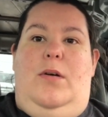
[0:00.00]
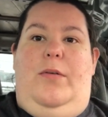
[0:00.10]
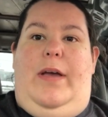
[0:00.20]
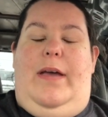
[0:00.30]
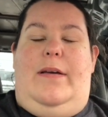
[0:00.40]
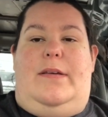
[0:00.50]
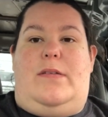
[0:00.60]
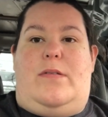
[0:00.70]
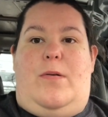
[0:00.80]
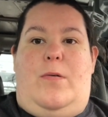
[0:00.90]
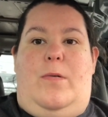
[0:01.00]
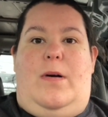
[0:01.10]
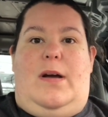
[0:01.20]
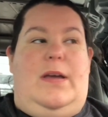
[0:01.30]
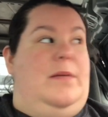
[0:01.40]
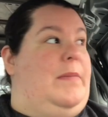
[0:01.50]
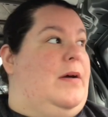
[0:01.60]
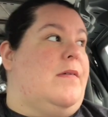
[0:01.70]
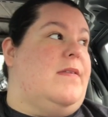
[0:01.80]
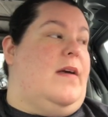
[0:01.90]
Okay, so I am
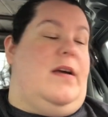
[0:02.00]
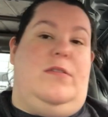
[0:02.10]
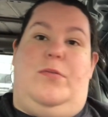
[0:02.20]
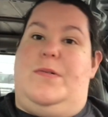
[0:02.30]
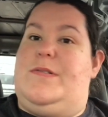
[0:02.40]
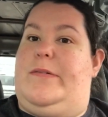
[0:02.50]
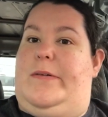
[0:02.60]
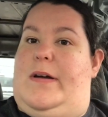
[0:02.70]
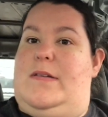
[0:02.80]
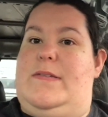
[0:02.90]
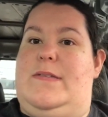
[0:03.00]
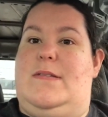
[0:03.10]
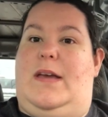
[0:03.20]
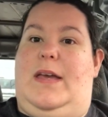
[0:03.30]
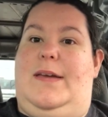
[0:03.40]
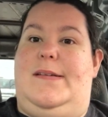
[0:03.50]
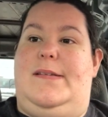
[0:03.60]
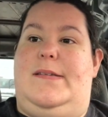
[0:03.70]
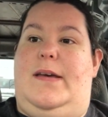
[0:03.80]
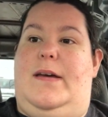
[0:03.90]
outside Toys R Us,
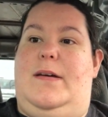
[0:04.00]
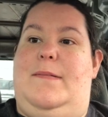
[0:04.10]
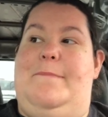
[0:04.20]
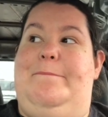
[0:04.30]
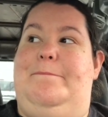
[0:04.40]
and I